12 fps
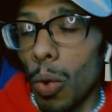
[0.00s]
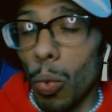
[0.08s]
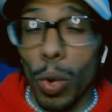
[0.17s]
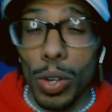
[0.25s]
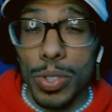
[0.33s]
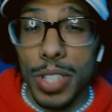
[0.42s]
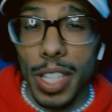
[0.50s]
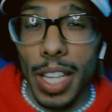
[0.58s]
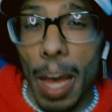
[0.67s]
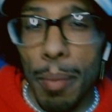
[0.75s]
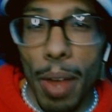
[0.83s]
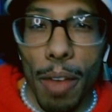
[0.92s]
We'll see.
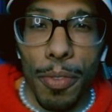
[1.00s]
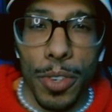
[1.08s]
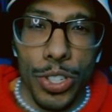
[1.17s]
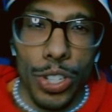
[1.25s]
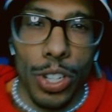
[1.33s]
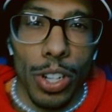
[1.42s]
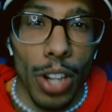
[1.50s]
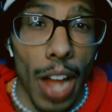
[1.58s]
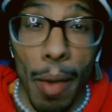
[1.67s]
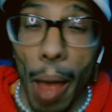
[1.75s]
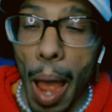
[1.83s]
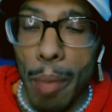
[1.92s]
I'm not for sure.
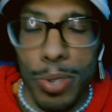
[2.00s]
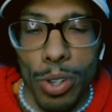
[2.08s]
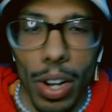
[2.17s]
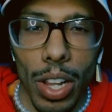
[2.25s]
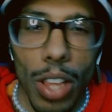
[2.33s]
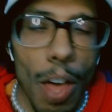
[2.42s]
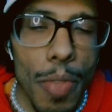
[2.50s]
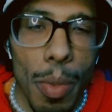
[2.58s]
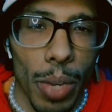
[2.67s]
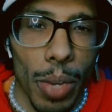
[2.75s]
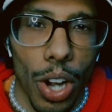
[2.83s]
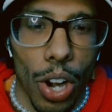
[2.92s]
I, am I'm gonna love
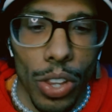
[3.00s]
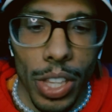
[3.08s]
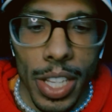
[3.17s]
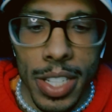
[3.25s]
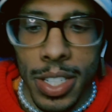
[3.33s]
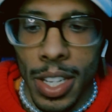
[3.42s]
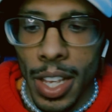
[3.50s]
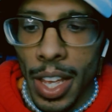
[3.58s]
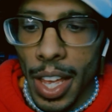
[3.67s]
them regardless.